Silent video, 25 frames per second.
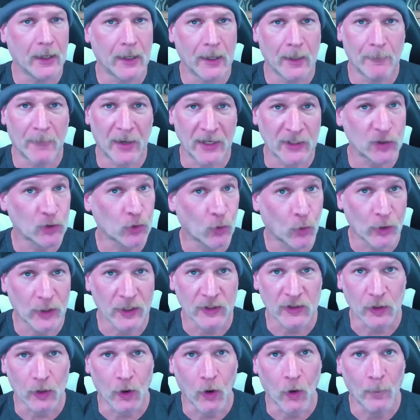My store
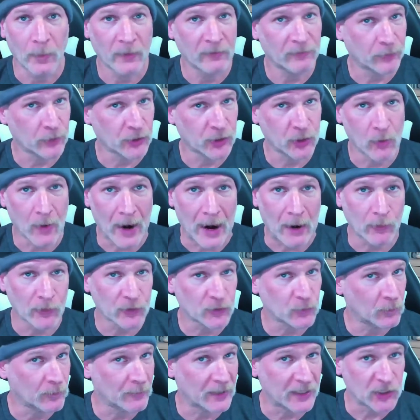doesn't open for 2
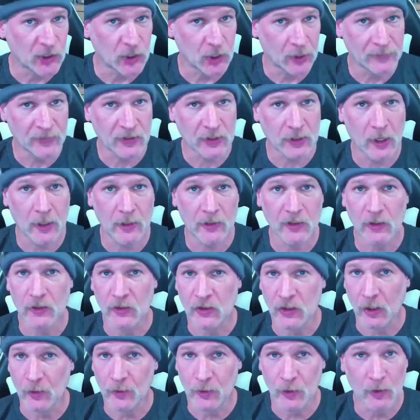hours when my shift starts,
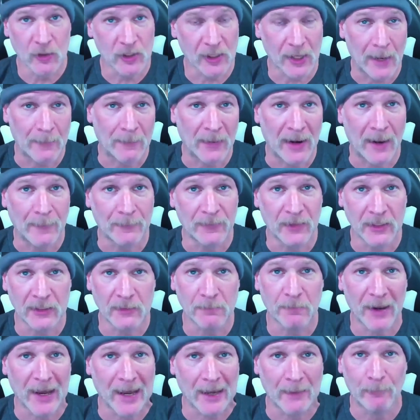so usually I pop these
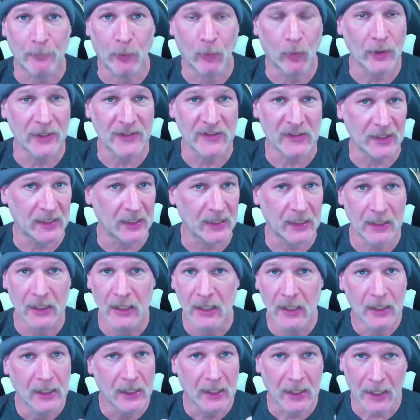bad boys in
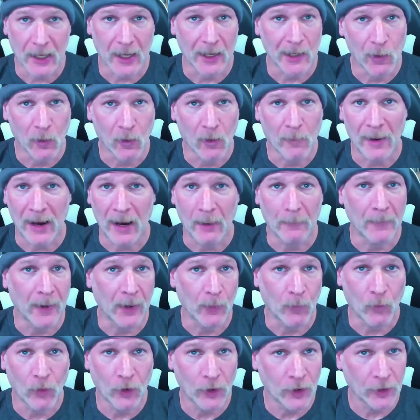and I go about my
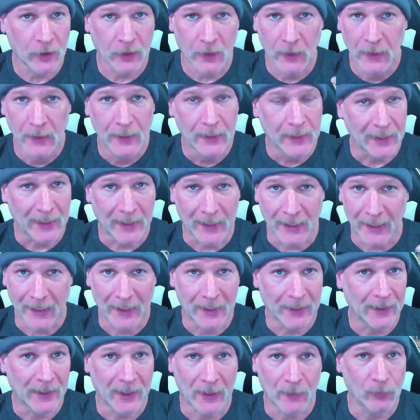work,
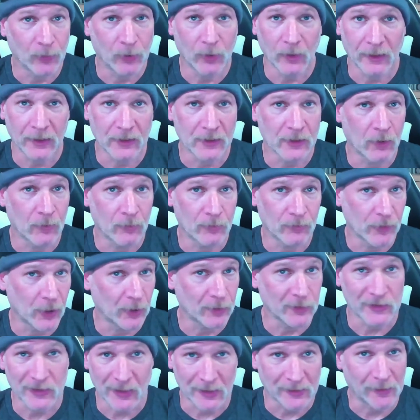and I really don't
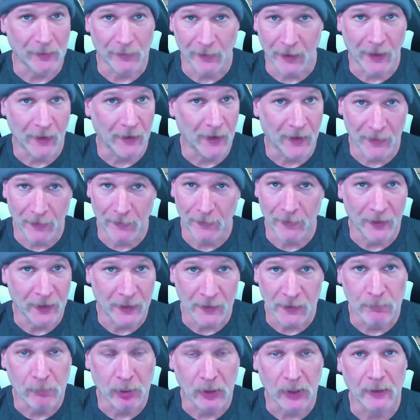notice that they're there other than
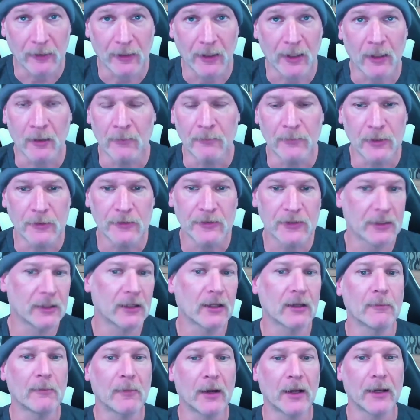this blaring music
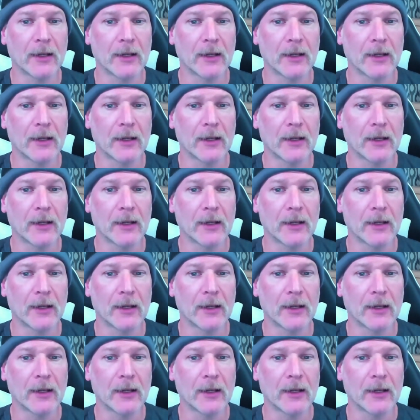in my